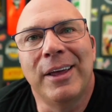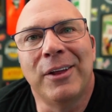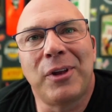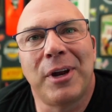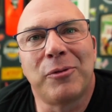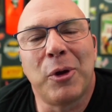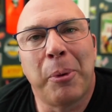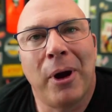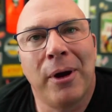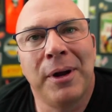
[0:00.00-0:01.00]
instead of
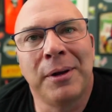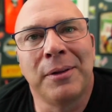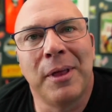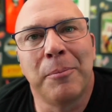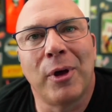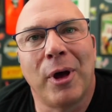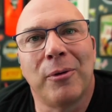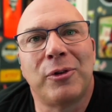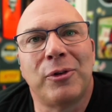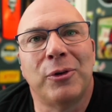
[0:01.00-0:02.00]
comparing
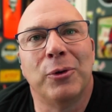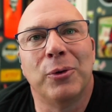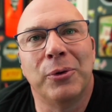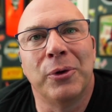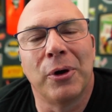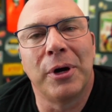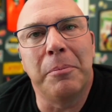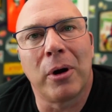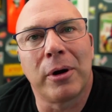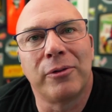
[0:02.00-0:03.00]
themselves to
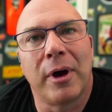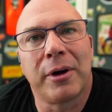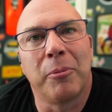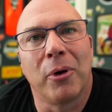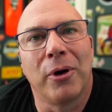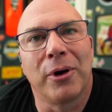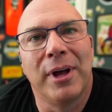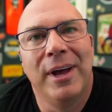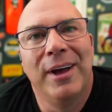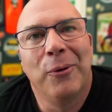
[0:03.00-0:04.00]
nerdy Mark Zuckerberg